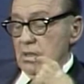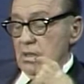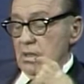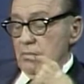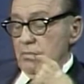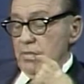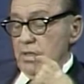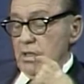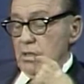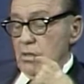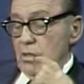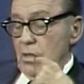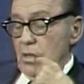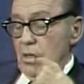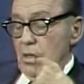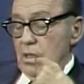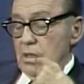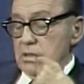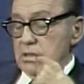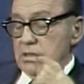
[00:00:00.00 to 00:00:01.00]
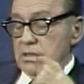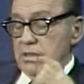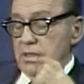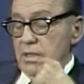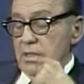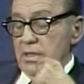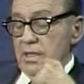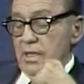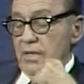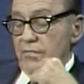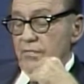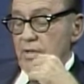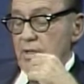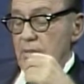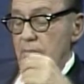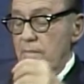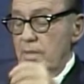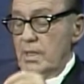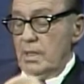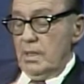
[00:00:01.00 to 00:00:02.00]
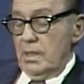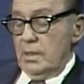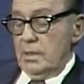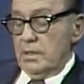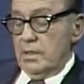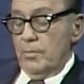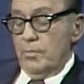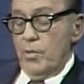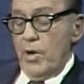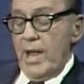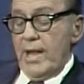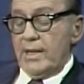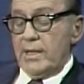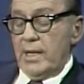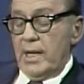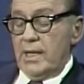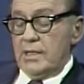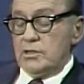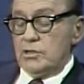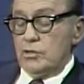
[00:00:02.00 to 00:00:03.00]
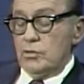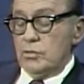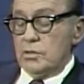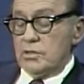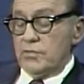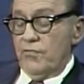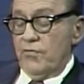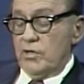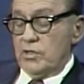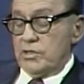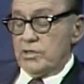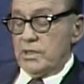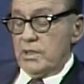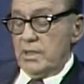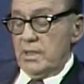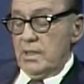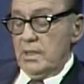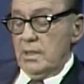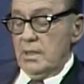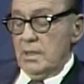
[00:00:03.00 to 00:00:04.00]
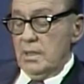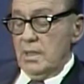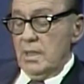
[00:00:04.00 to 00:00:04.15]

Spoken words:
because they're giving me, the Brandeis University